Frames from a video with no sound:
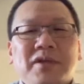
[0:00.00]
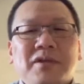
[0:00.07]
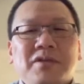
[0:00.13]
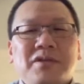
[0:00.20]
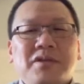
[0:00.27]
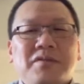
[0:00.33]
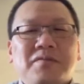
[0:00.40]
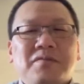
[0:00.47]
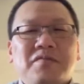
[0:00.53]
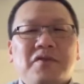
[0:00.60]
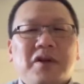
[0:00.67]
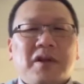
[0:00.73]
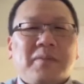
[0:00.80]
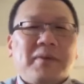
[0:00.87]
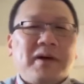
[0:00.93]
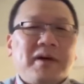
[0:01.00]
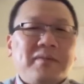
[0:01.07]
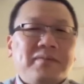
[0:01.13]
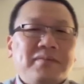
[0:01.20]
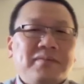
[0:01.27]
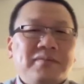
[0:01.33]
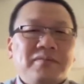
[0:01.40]
just forget
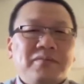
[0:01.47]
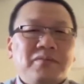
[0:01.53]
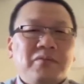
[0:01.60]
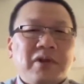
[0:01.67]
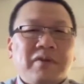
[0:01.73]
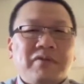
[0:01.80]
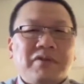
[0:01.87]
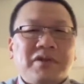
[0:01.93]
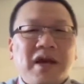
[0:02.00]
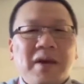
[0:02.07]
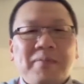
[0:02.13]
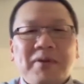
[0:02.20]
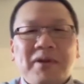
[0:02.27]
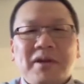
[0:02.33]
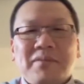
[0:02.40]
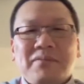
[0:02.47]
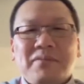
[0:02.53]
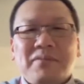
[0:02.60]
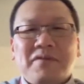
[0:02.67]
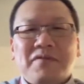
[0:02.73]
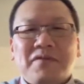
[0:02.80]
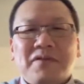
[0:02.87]
about whatever's happening
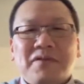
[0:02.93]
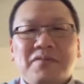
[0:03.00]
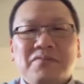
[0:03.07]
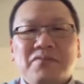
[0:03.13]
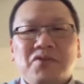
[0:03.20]
if there are